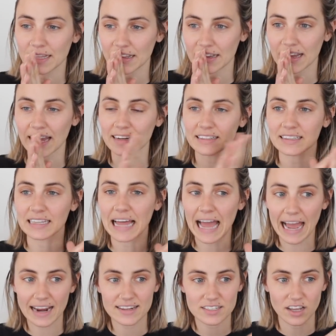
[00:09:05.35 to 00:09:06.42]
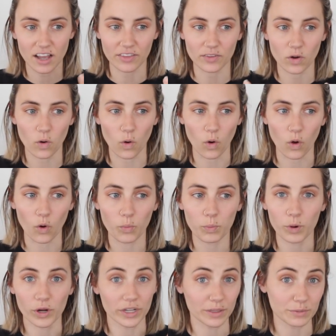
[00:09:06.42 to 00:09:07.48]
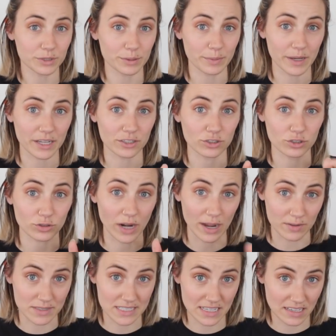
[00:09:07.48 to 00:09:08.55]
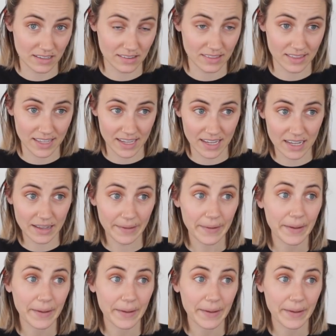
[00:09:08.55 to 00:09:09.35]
kind of lax on the whole putting to bed drowsy thing